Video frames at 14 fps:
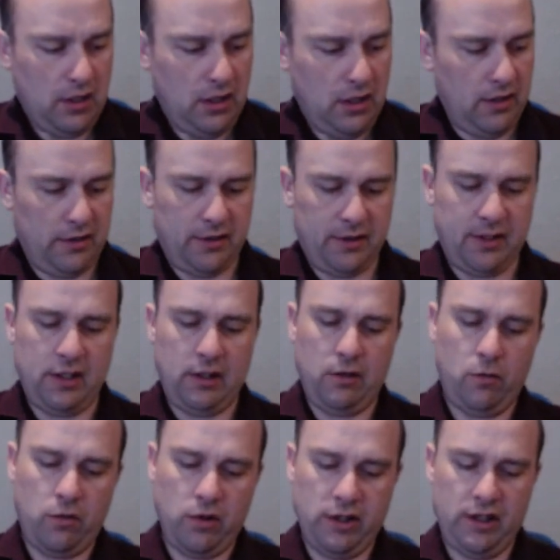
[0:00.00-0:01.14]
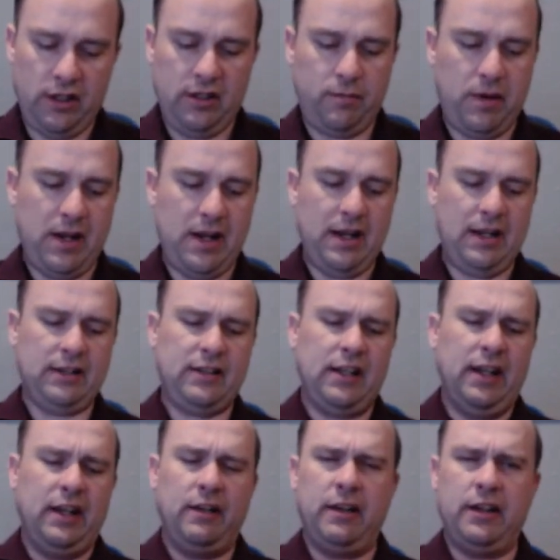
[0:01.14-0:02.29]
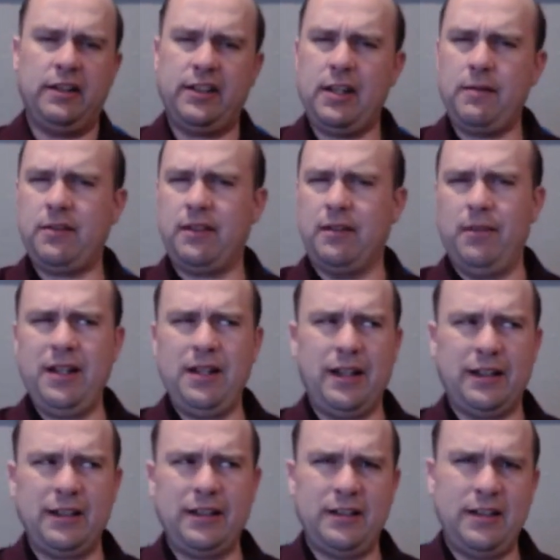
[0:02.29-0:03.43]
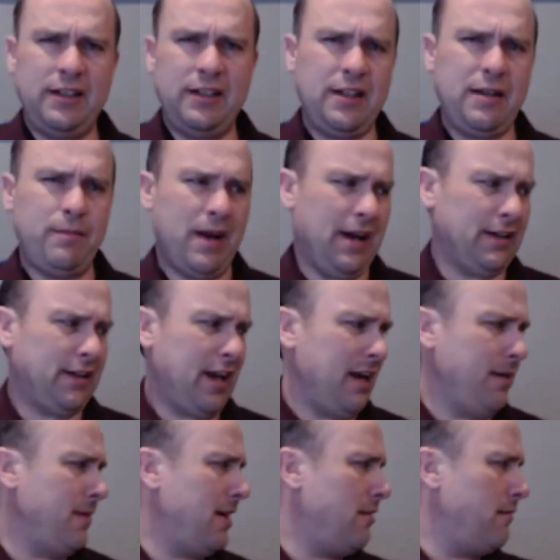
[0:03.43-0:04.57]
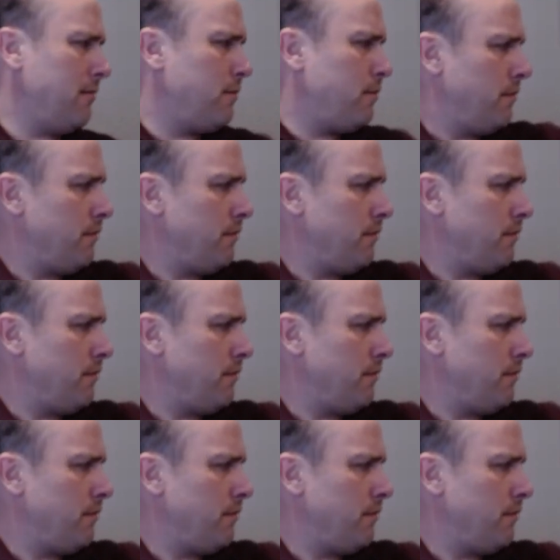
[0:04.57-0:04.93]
Let's see what these packs and it seems to me like these DC packs came out.